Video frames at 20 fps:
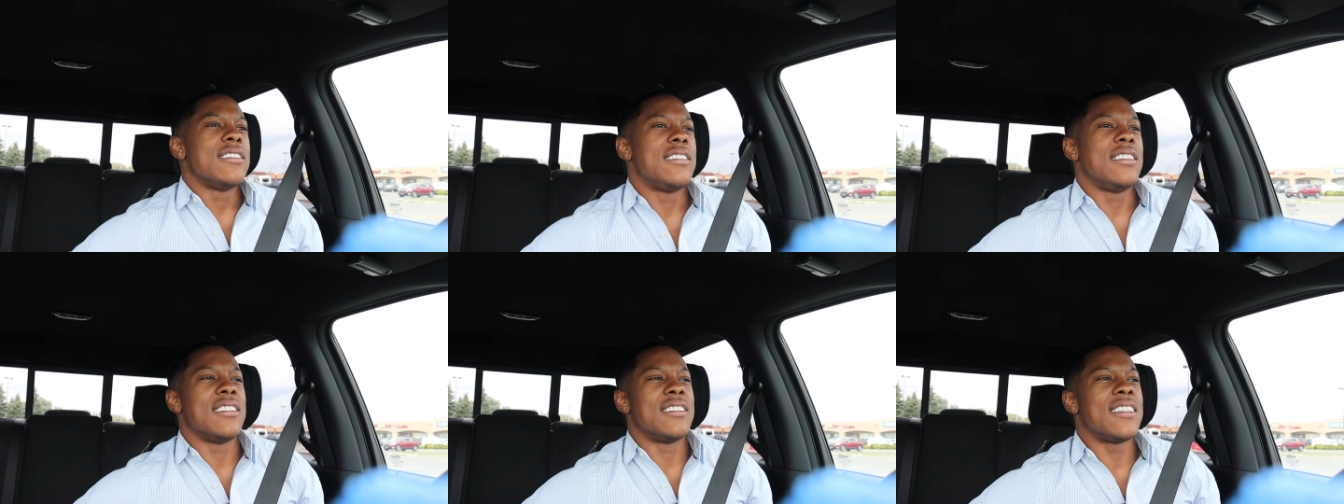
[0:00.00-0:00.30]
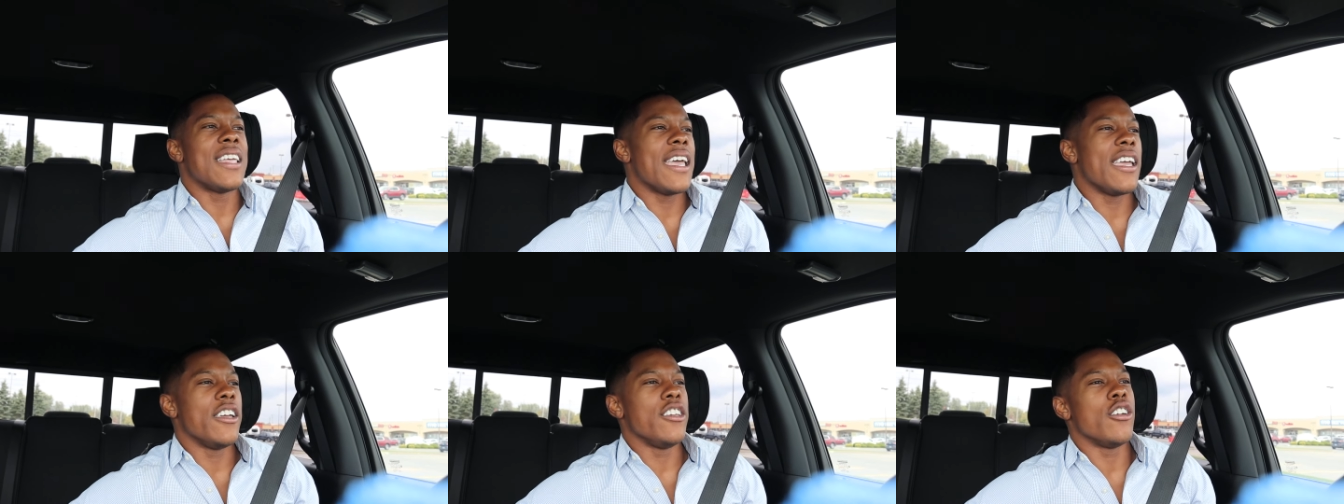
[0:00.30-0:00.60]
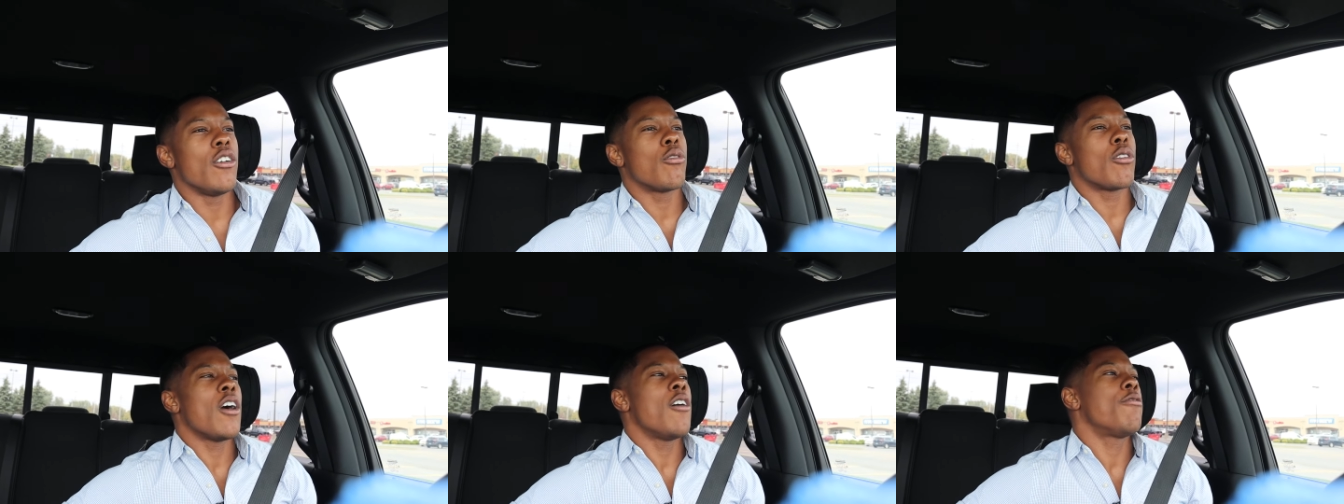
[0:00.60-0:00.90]
to stay in
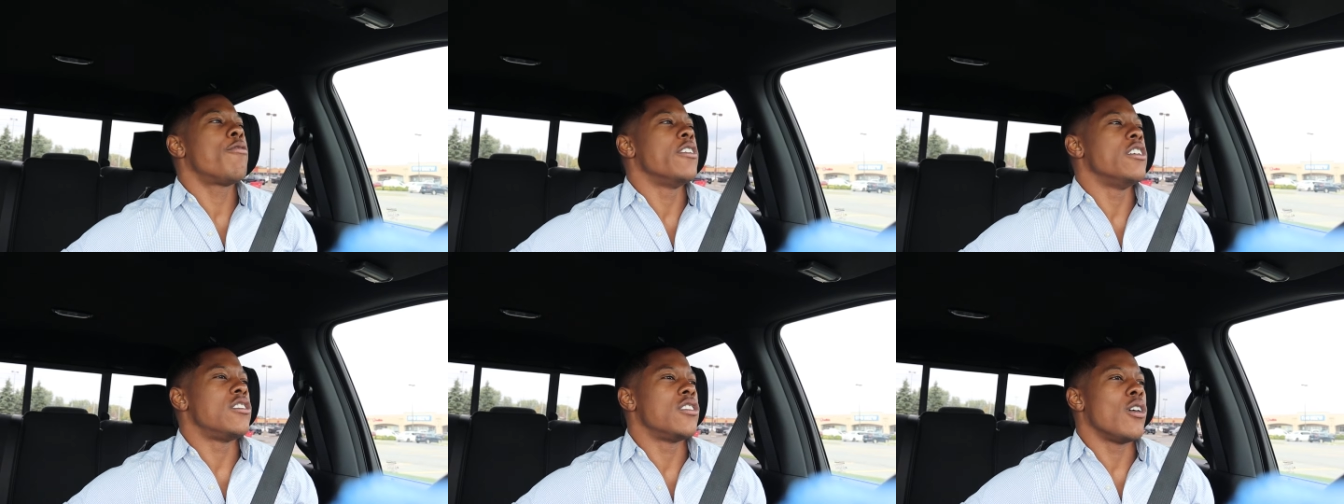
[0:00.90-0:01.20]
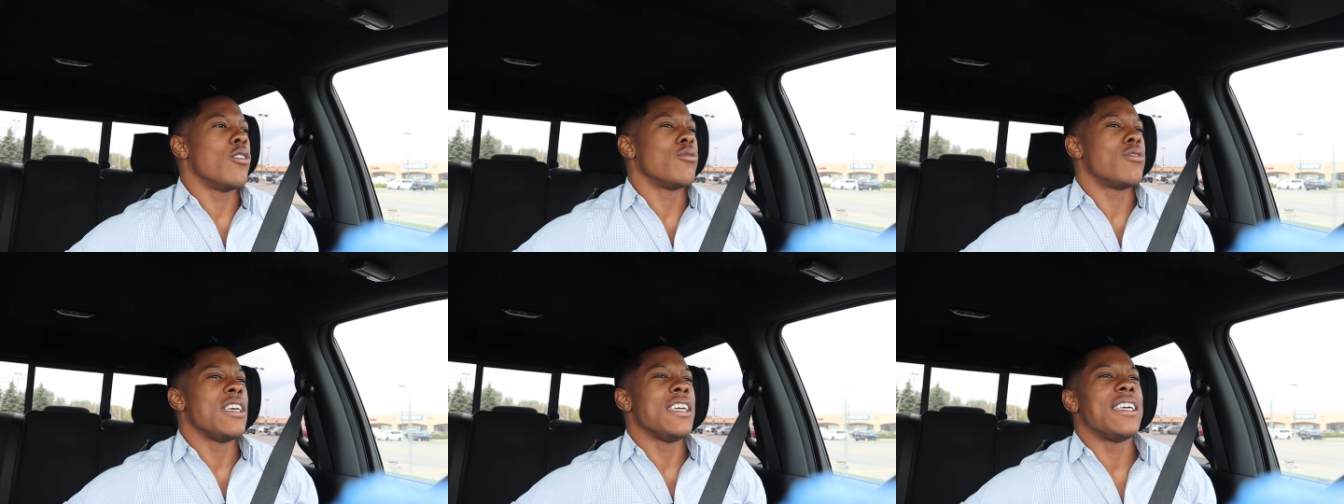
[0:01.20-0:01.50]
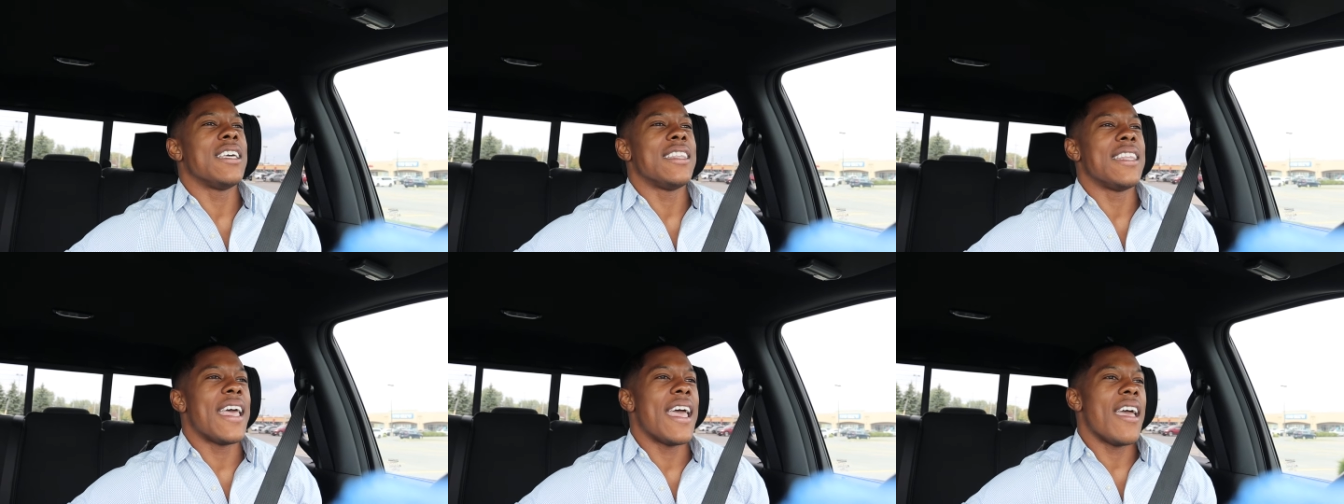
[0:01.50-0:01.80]
your comfort zone,
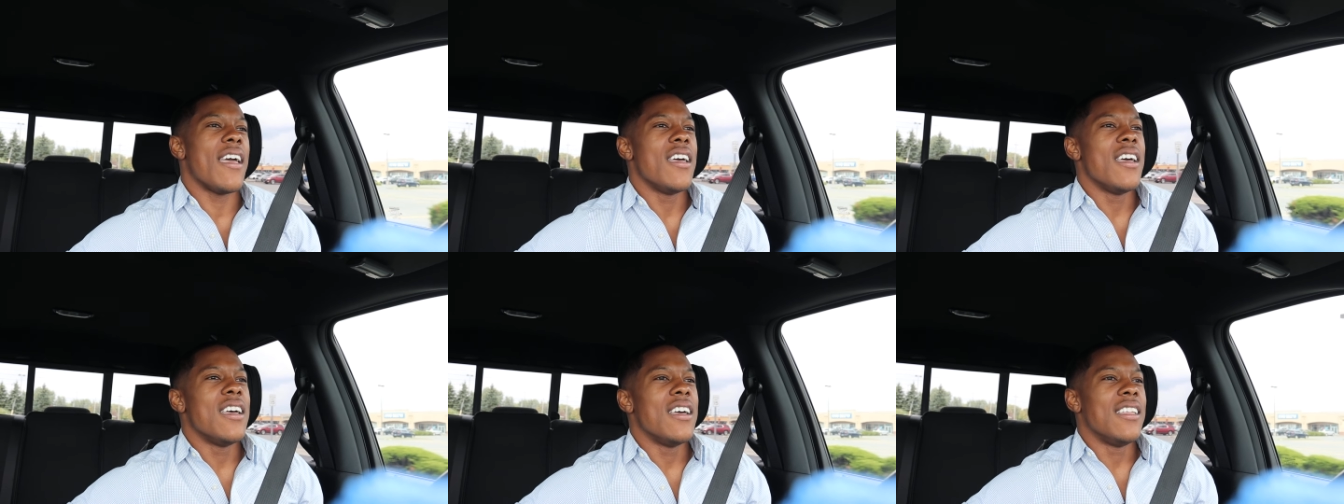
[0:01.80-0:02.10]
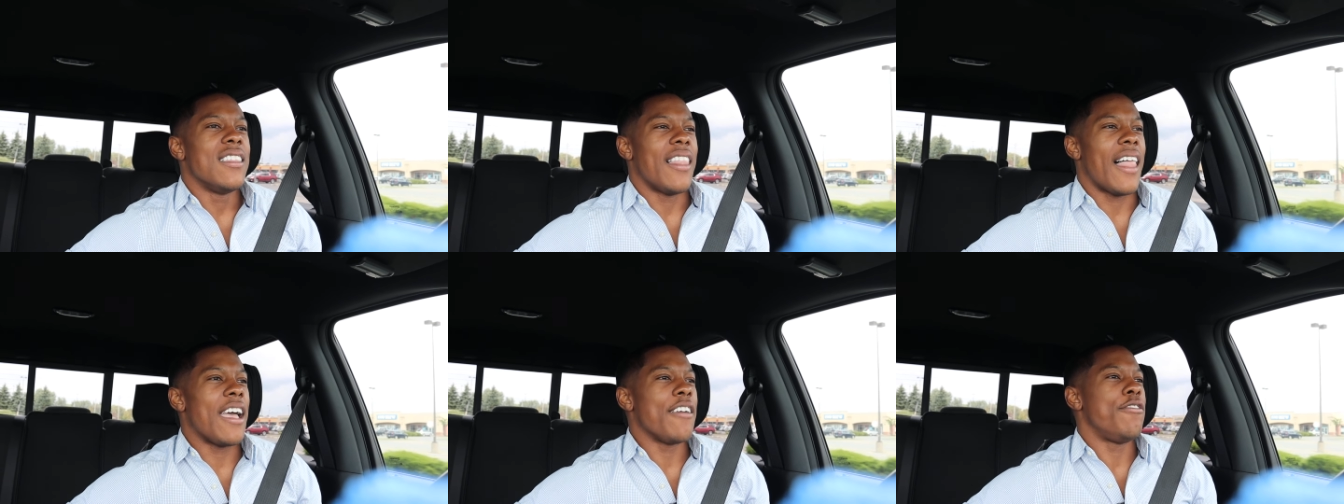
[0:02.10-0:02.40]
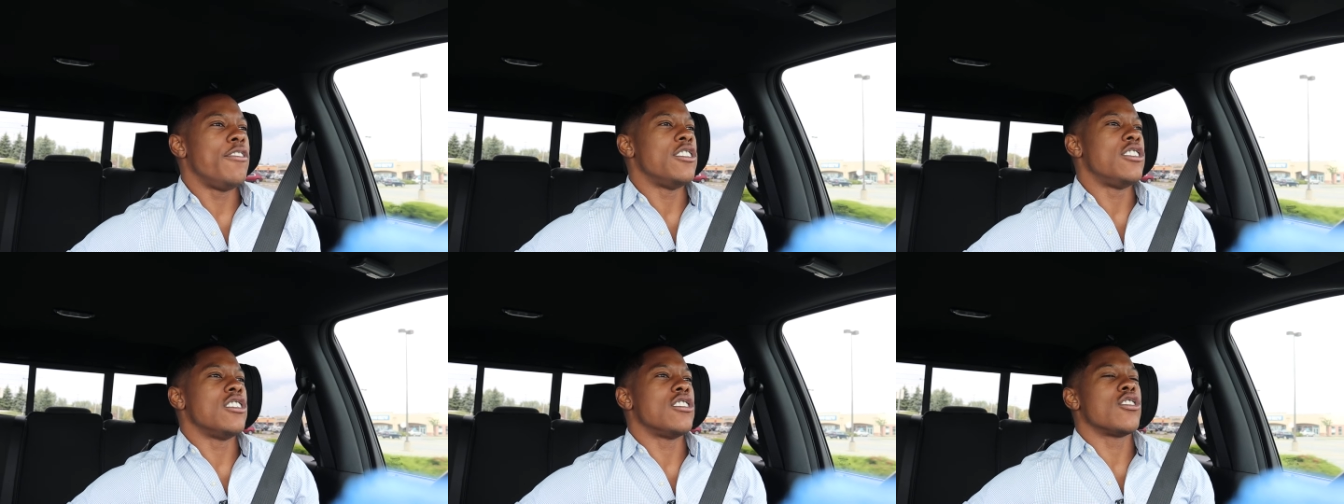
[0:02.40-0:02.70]
thinking that
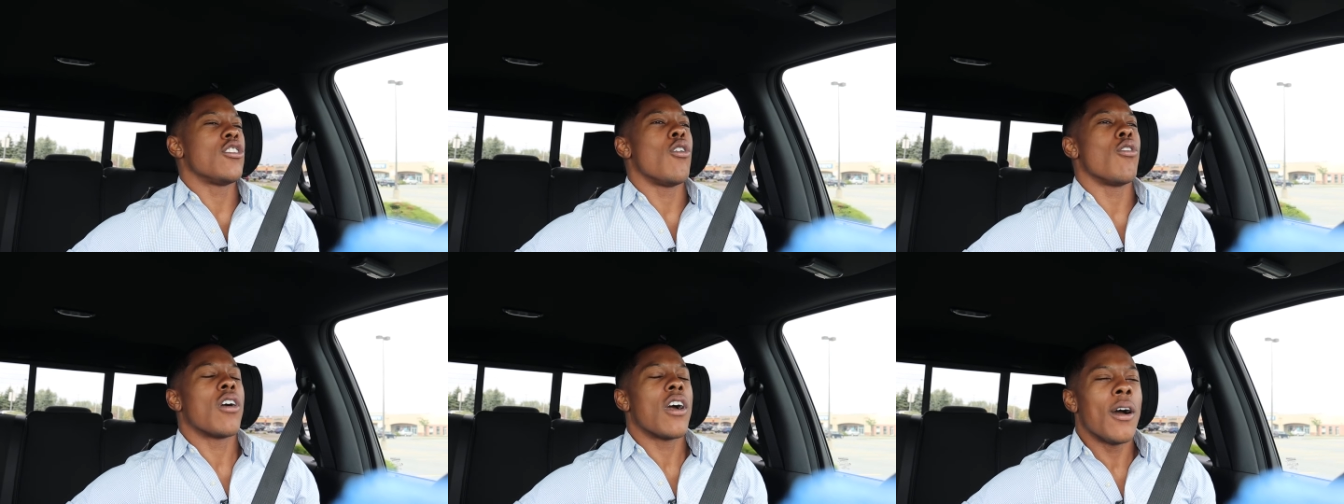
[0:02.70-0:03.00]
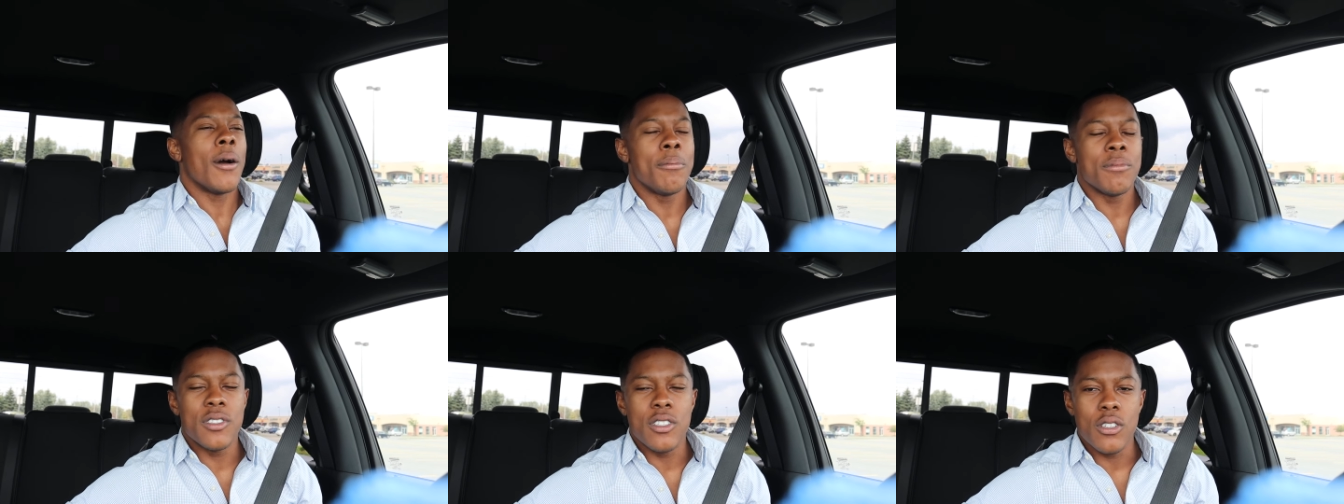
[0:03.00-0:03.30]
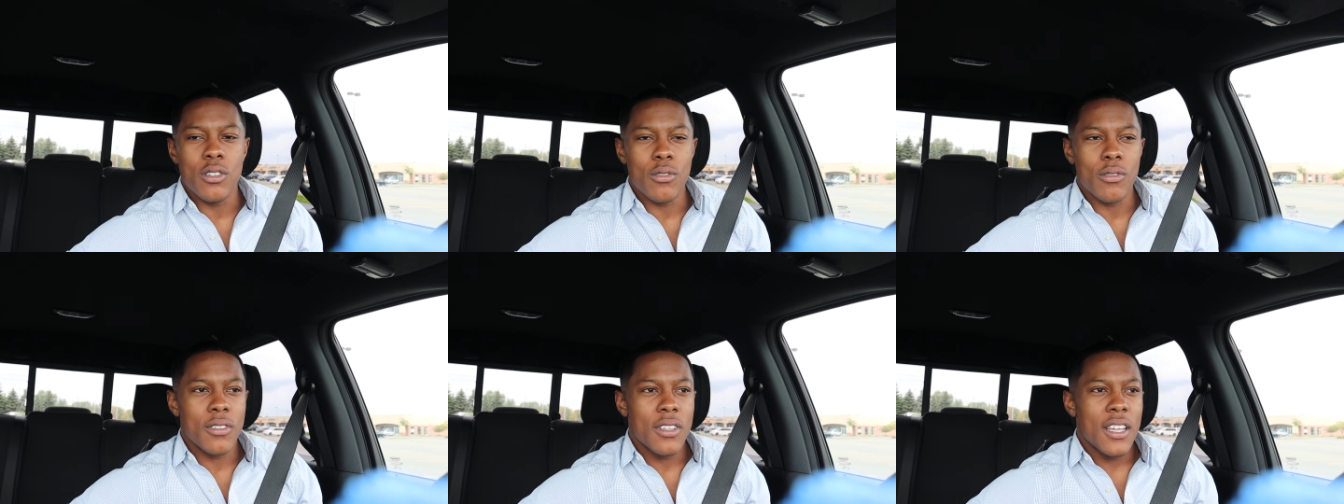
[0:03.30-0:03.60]
life is just going to come
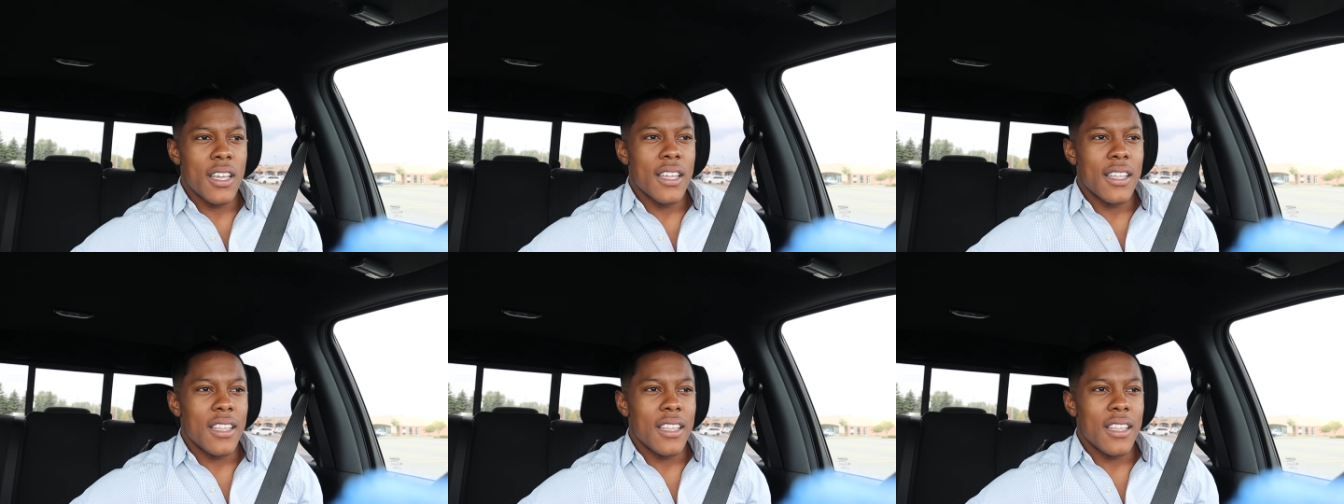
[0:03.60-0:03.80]
to you,